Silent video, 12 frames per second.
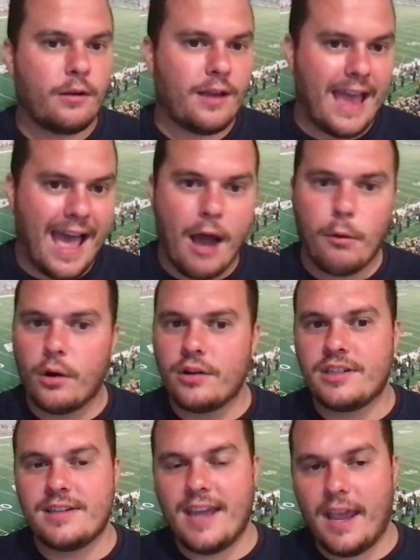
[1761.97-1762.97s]
Howard
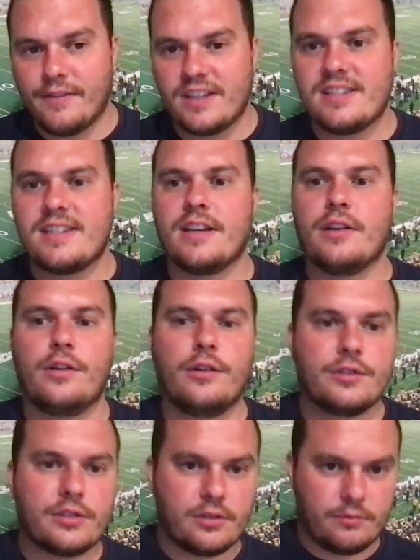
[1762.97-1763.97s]
to David
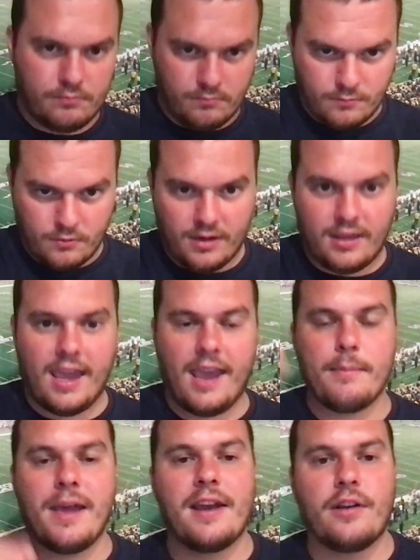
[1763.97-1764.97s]
Sills,
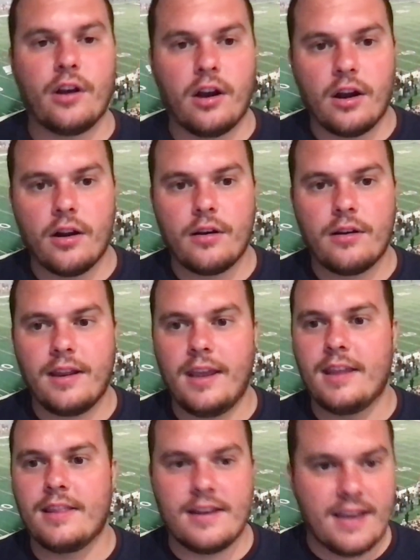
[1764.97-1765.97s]
game ender
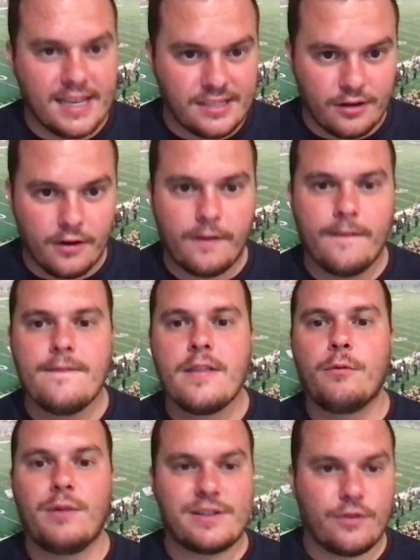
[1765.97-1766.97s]
in the desert.
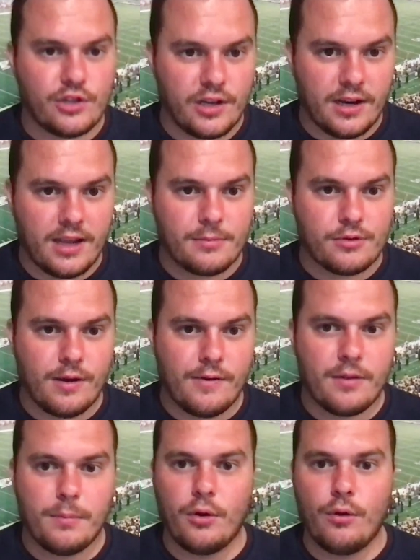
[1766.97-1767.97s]
West Virginia comes away with
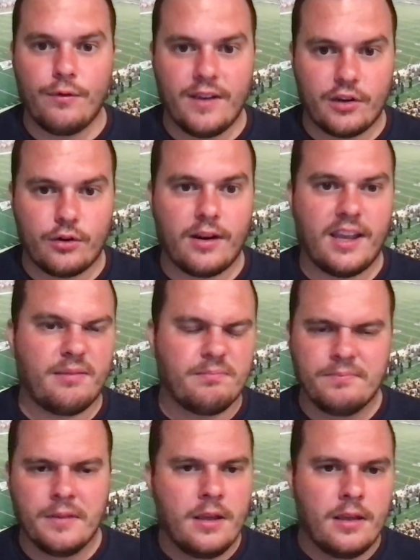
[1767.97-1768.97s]
a bowl victory,
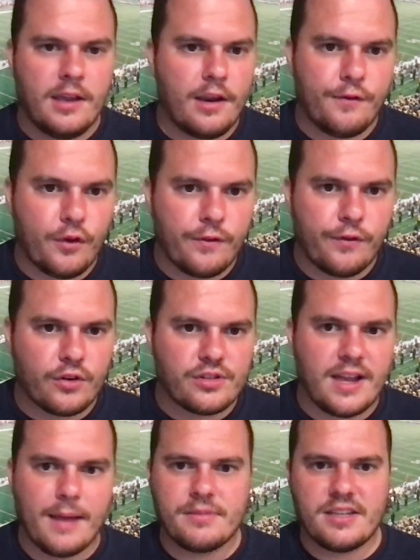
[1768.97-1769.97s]
for the first
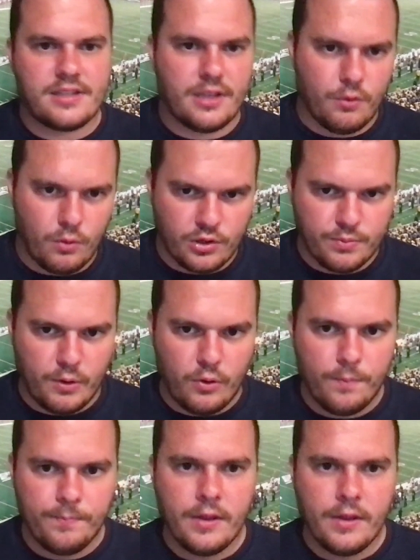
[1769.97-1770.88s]
time since the Orange Bowl.